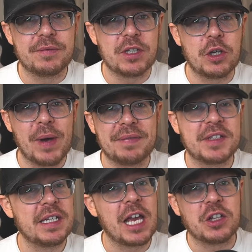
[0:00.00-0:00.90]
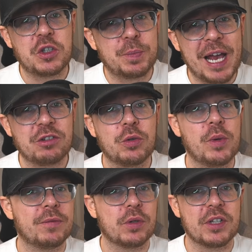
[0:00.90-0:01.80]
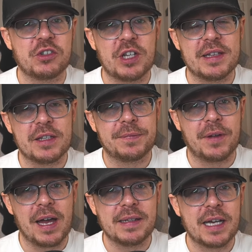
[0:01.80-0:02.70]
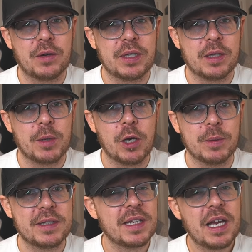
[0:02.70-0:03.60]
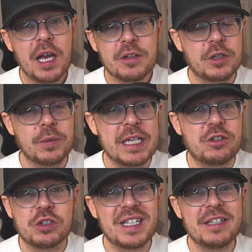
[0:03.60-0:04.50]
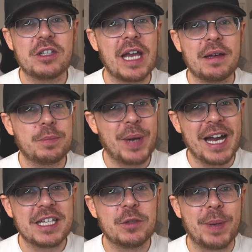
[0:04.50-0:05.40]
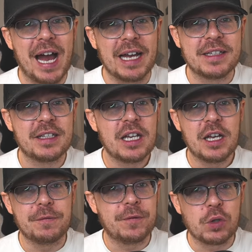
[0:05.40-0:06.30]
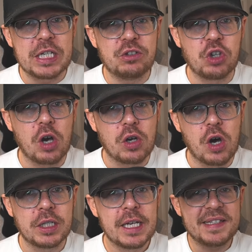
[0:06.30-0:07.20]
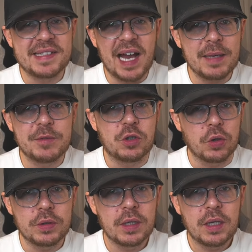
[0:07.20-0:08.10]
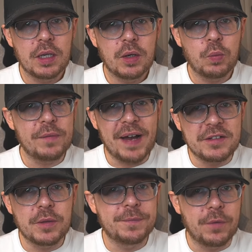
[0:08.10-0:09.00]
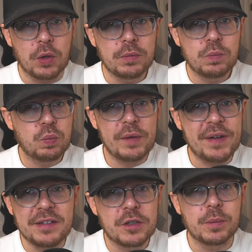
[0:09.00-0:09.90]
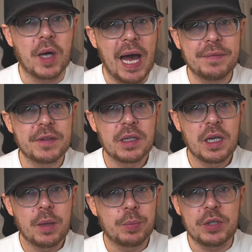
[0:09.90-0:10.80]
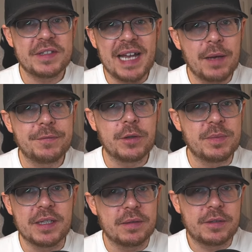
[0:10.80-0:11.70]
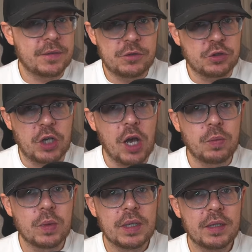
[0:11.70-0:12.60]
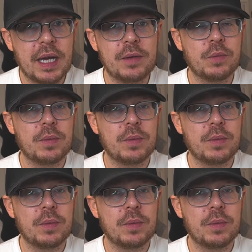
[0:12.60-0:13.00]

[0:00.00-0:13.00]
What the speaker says: the UFC, especially with all the shit that's flying down at the moment? So he just needs to pack his bags and fucking jog on. His time's done. We've had some fun. We've had some laughs. But it's time for him to just go. Like,